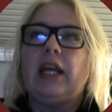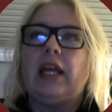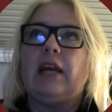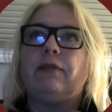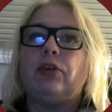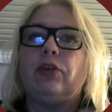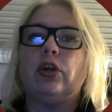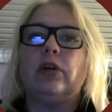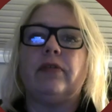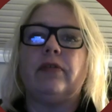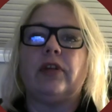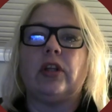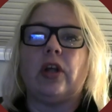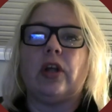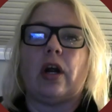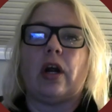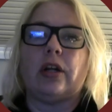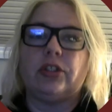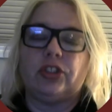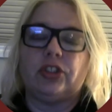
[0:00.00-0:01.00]
If you have a
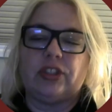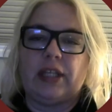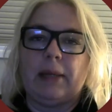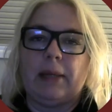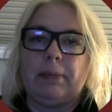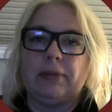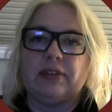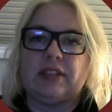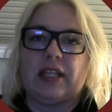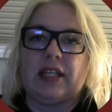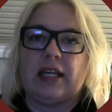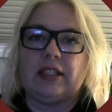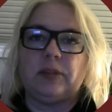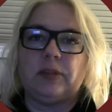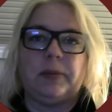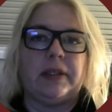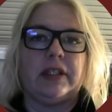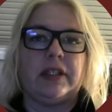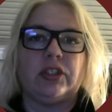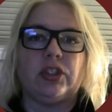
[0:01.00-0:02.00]
large sample size
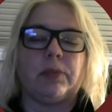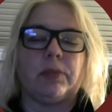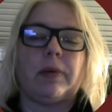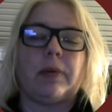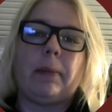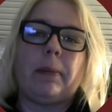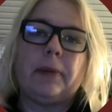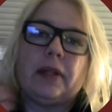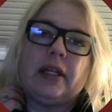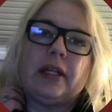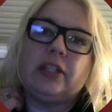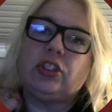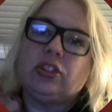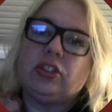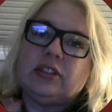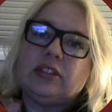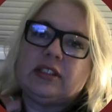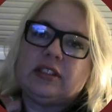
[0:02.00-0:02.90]
because your population